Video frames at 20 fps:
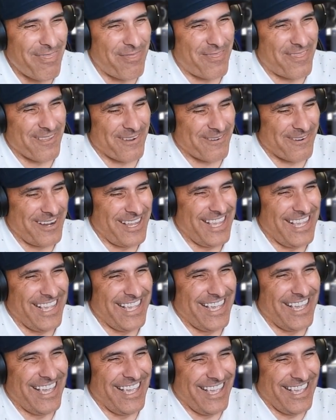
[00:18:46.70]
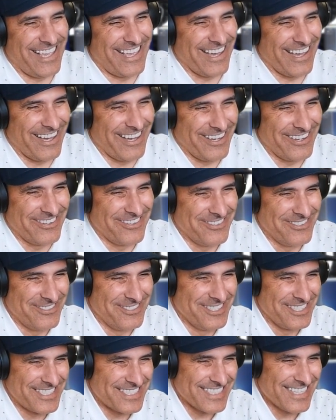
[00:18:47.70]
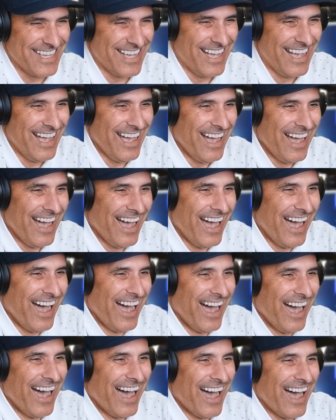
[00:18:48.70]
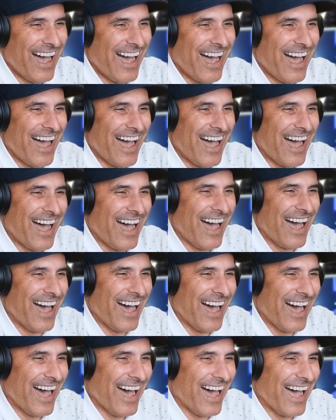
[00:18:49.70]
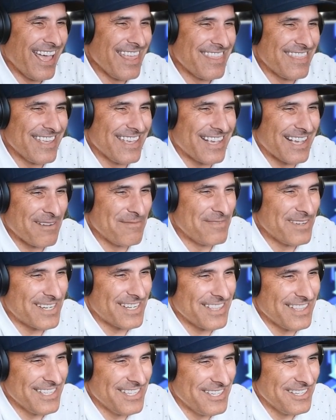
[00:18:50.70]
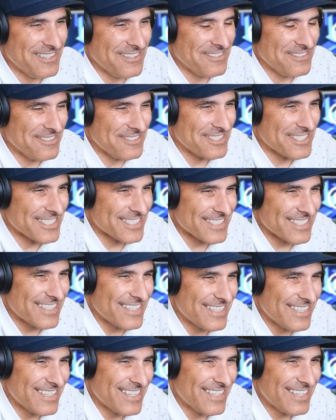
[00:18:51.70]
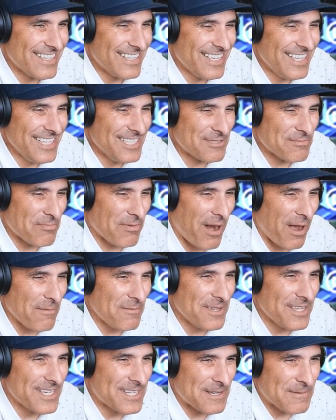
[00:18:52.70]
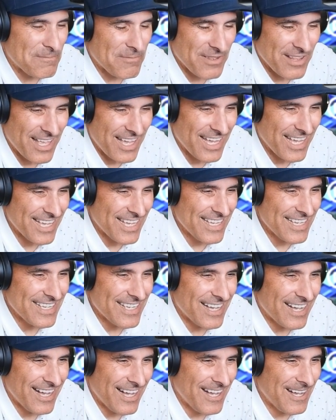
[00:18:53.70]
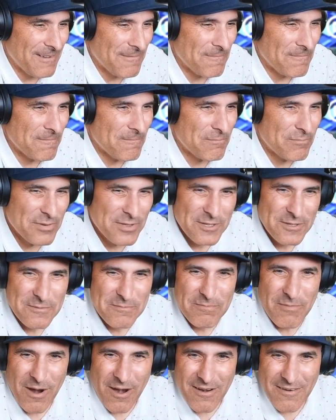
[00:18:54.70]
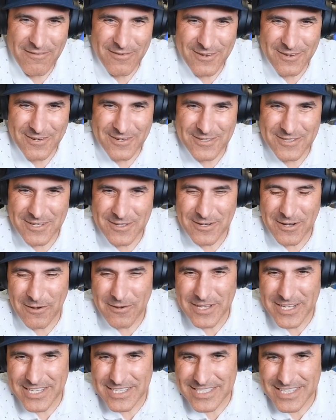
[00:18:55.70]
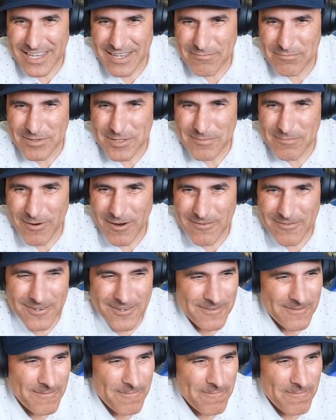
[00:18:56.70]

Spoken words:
3 egos. Oh, I think I'm gonna lose. He's probably gonna play Blue Marvel or so. No, he doesn't have Blue Marvel.